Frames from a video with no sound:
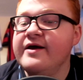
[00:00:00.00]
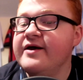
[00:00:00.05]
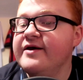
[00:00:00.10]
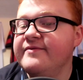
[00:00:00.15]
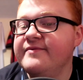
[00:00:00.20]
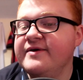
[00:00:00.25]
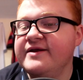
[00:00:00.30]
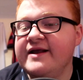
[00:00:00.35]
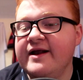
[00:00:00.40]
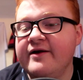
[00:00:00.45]

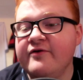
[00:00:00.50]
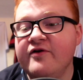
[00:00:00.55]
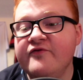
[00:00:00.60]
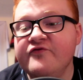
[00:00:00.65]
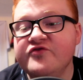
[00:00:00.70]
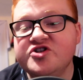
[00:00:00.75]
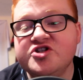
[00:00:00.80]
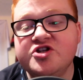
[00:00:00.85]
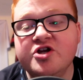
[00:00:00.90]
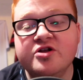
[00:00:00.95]
And then I've
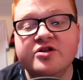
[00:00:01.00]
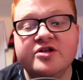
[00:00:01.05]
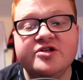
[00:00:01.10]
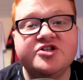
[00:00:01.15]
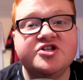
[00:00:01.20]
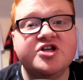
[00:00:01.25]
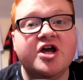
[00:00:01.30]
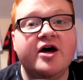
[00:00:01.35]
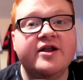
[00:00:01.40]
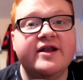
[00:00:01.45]
gone for
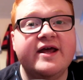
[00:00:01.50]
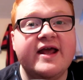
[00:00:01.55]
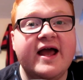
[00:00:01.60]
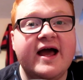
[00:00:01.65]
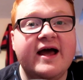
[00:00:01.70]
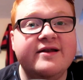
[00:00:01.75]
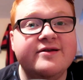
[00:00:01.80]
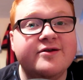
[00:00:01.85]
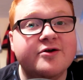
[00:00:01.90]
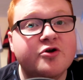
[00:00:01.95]
Sterling, Sane
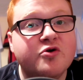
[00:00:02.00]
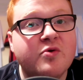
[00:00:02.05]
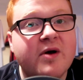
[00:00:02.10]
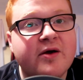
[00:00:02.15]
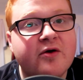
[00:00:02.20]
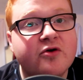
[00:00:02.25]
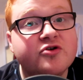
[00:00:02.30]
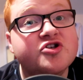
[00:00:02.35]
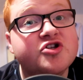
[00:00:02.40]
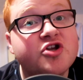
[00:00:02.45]
and
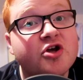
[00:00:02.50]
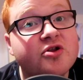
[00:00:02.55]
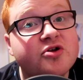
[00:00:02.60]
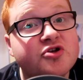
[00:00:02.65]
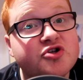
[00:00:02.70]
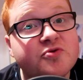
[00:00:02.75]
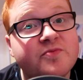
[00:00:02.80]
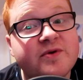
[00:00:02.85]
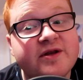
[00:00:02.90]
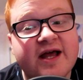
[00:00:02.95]
Aguero.
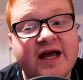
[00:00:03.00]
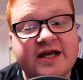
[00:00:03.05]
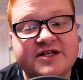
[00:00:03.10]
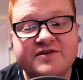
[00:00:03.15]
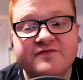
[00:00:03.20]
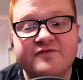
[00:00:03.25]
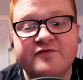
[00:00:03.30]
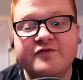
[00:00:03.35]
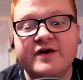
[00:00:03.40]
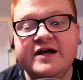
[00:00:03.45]
Sterling should be
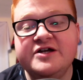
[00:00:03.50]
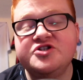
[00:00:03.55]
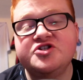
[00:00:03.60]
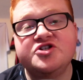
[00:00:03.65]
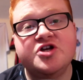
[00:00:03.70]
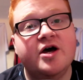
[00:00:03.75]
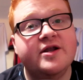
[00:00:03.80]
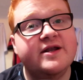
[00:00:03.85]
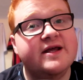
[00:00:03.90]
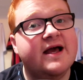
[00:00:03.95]
nice and fresh.
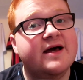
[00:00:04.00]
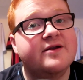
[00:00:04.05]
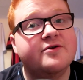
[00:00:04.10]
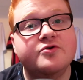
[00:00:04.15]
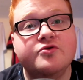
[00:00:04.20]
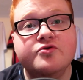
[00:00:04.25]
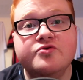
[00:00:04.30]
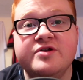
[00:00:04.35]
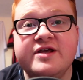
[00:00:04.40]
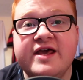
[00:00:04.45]
Sane had a
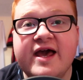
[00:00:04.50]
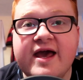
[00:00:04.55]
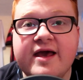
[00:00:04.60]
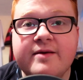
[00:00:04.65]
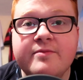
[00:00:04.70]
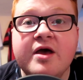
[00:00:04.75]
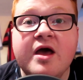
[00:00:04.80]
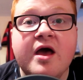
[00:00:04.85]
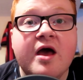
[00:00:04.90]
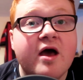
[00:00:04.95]
good
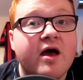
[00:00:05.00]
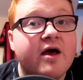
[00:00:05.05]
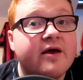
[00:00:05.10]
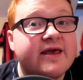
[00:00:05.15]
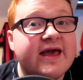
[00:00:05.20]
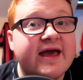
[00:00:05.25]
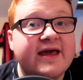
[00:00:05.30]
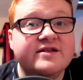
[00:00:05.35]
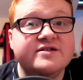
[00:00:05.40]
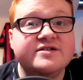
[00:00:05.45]
game
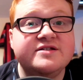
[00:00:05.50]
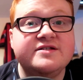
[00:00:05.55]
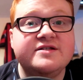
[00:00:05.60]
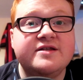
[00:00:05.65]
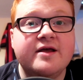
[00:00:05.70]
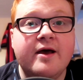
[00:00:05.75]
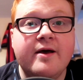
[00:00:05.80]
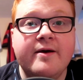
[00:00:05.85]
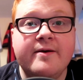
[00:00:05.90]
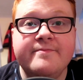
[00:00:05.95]
against
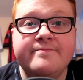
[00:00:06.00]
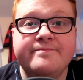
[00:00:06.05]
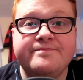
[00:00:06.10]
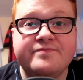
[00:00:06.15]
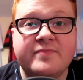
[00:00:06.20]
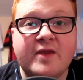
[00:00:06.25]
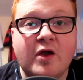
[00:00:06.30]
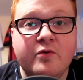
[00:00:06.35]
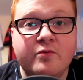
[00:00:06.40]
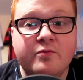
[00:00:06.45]

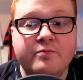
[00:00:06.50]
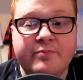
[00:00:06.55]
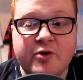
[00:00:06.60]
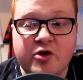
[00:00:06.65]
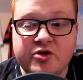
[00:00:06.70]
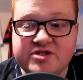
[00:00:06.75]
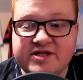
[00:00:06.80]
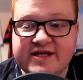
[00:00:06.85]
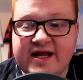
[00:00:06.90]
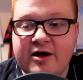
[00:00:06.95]

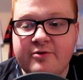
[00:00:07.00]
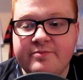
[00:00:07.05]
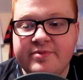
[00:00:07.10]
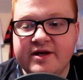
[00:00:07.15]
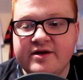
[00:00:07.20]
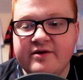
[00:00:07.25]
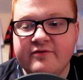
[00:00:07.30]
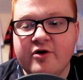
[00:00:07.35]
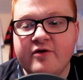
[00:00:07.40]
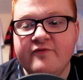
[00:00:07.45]
Burton
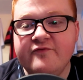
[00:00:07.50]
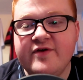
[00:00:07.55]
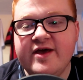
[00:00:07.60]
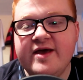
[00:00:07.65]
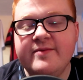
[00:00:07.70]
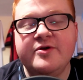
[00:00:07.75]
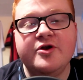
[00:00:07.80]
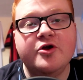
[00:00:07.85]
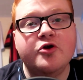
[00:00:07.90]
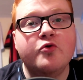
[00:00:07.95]
Albion. I've gone for
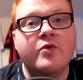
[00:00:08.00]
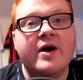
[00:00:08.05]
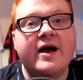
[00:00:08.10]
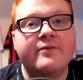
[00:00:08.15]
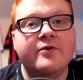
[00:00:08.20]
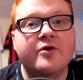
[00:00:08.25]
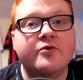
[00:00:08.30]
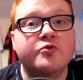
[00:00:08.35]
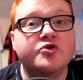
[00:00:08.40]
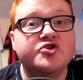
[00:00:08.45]
him and
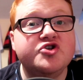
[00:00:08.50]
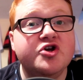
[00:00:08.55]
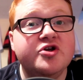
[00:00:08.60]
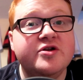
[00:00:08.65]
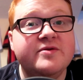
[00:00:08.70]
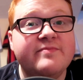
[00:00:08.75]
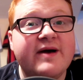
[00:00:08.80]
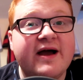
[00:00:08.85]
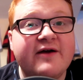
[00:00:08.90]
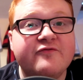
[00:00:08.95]
Aguero
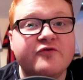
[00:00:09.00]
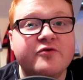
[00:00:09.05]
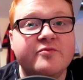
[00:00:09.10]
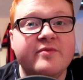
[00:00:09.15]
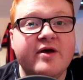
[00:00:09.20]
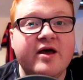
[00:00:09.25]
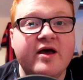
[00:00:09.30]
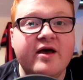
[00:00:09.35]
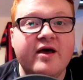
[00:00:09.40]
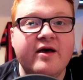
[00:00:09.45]
returning back
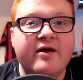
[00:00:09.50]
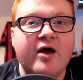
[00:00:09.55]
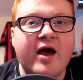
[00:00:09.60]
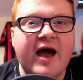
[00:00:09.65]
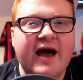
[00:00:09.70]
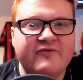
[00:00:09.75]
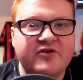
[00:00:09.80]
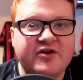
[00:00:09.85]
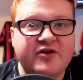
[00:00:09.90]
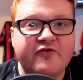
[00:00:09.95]
from
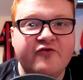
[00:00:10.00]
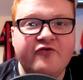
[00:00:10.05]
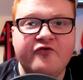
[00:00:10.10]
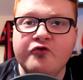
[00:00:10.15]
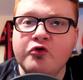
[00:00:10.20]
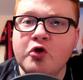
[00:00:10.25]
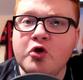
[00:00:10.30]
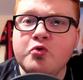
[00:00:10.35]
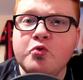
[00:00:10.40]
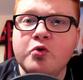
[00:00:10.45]
having
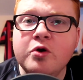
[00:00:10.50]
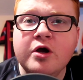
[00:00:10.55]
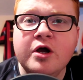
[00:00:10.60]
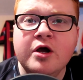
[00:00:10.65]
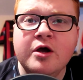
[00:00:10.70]
flu.